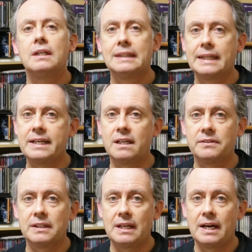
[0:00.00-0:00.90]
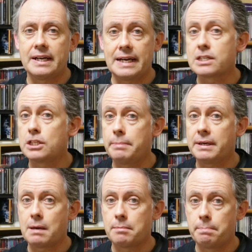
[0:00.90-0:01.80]
Lay It on the Line actually
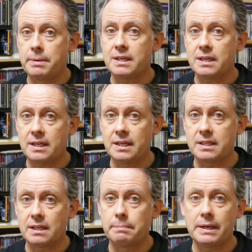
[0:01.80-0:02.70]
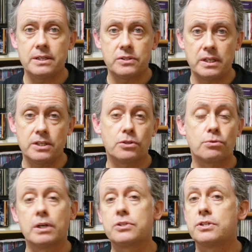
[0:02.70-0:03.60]
became a big hit in many cities
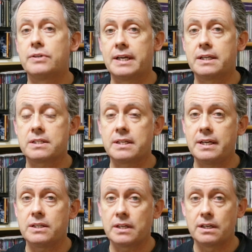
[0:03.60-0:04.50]
across the United States,